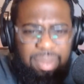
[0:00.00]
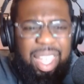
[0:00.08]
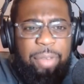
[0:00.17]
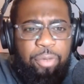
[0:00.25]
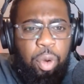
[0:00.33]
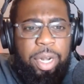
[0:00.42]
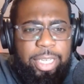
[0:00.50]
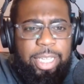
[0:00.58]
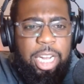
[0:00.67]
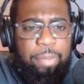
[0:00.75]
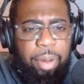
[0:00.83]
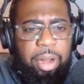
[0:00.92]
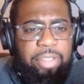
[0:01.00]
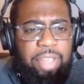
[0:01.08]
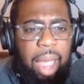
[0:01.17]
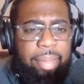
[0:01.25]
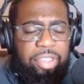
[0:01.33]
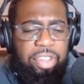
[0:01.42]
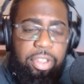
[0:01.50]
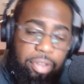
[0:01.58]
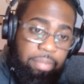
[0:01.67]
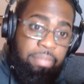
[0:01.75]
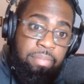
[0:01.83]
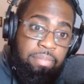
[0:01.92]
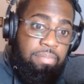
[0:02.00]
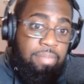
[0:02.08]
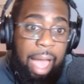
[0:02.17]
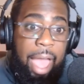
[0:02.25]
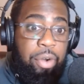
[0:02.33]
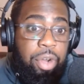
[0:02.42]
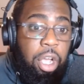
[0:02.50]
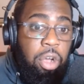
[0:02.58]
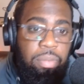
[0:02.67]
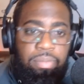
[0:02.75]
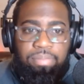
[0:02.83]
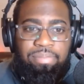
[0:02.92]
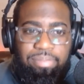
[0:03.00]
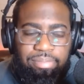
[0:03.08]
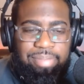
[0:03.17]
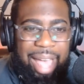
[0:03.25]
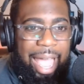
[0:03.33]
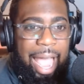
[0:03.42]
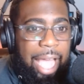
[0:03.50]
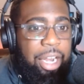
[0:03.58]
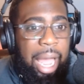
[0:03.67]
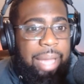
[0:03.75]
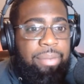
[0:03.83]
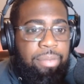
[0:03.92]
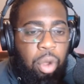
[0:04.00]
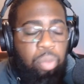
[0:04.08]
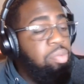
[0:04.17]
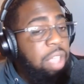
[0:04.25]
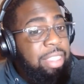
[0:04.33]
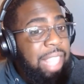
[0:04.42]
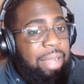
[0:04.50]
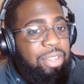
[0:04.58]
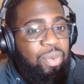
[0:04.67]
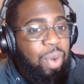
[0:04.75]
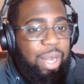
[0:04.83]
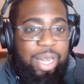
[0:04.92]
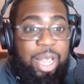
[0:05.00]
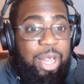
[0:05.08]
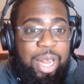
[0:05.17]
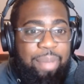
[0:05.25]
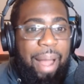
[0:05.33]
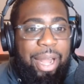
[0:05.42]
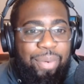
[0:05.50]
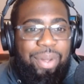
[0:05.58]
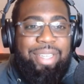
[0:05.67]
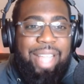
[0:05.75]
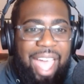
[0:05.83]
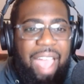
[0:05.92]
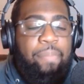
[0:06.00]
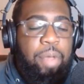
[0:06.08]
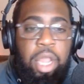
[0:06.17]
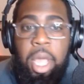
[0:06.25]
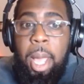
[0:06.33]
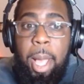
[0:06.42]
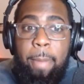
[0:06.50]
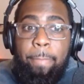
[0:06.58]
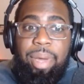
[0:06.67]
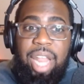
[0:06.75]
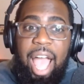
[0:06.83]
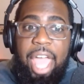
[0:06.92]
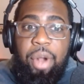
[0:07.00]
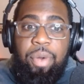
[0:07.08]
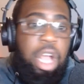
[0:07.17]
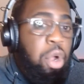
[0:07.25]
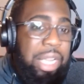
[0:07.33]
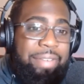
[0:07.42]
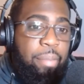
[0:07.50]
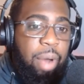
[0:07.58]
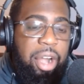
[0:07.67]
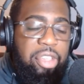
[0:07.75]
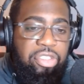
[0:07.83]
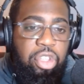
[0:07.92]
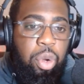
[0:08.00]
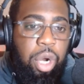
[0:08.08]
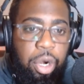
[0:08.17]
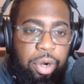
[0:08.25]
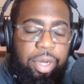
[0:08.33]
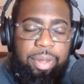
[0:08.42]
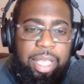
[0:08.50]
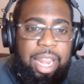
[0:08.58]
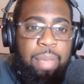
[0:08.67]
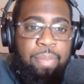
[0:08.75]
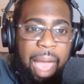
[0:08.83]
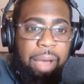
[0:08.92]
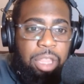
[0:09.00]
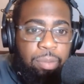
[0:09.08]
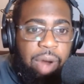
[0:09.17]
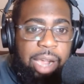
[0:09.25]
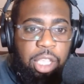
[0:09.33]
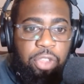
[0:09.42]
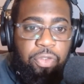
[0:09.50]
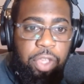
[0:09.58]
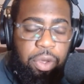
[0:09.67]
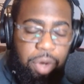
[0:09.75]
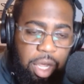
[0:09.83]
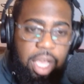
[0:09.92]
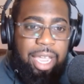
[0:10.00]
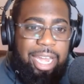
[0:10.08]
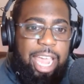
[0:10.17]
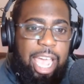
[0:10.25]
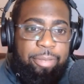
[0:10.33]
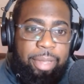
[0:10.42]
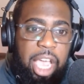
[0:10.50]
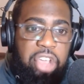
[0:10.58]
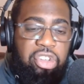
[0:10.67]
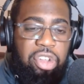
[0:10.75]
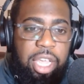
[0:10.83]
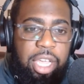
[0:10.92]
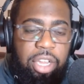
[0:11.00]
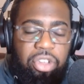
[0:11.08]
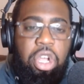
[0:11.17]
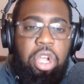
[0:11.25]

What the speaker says: and for an extended period of time this season? I don't know. I don't think that's what anybody wants to happen, but I don't know. Devin Brown is still hurt, getting back on the practice field, and the expectation is